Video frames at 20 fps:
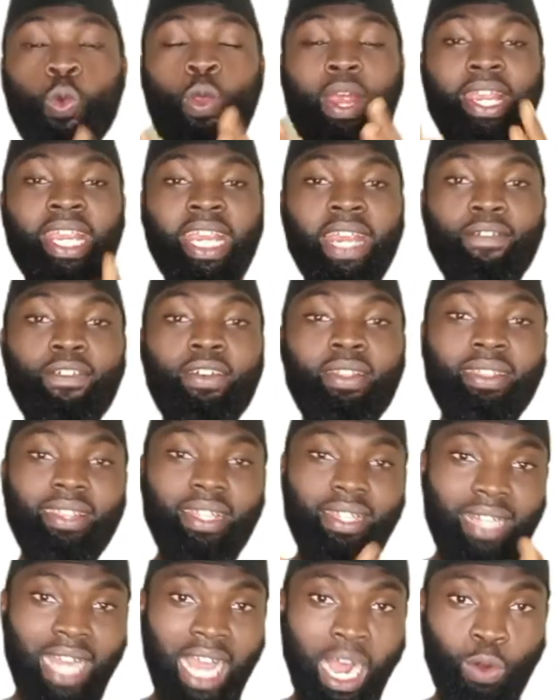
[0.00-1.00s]
we're given
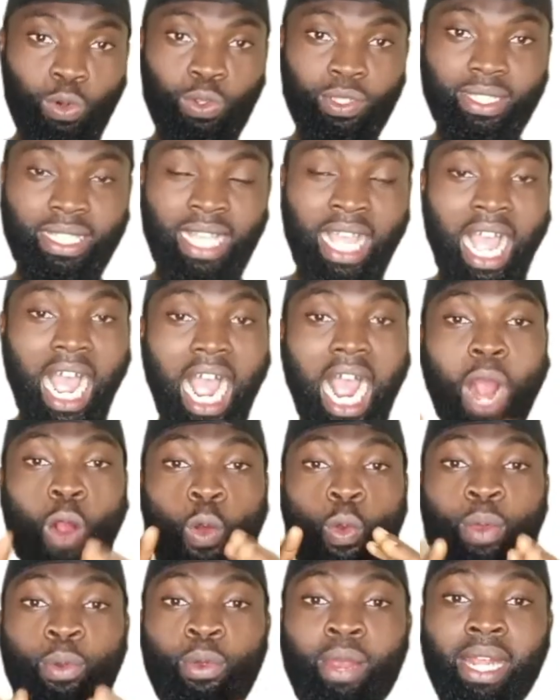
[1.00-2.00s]
the nouns
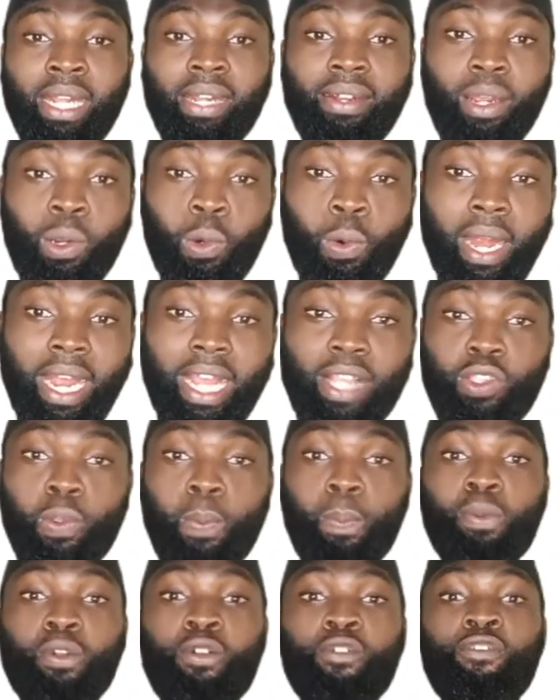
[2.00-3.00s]
and we were required to
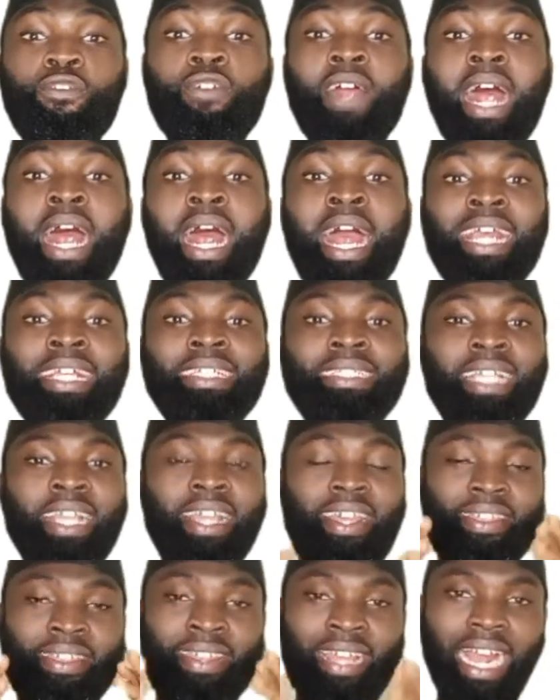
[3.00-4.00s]

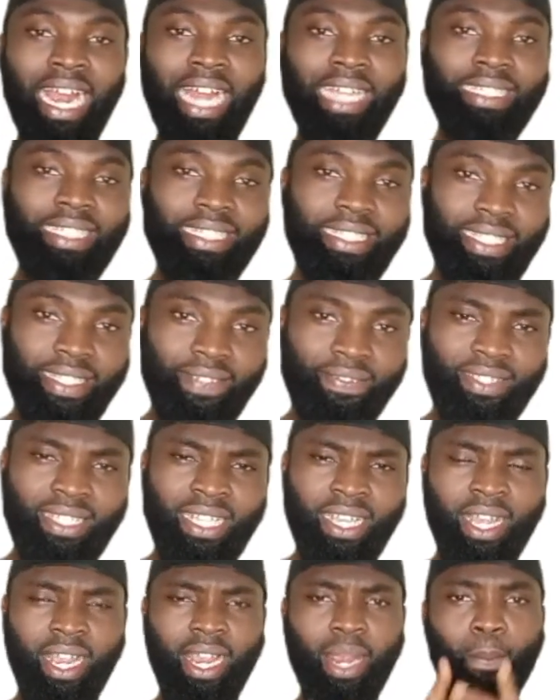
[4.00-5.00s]
provide the
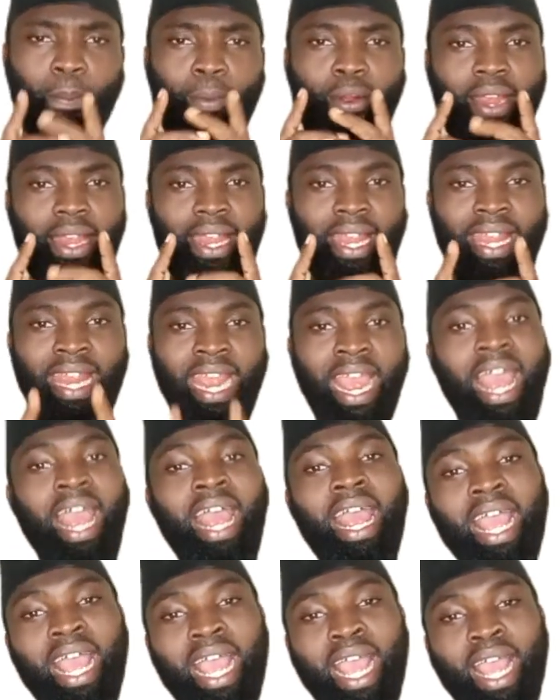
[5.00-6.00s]
adjectives. But
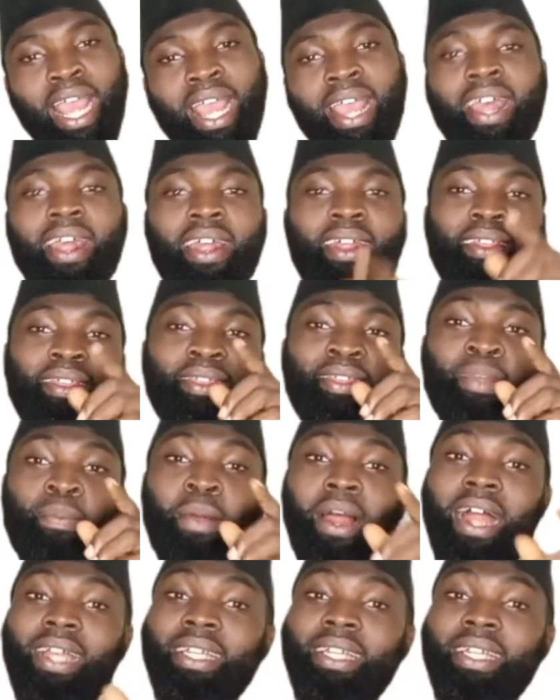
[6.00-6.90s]
here, the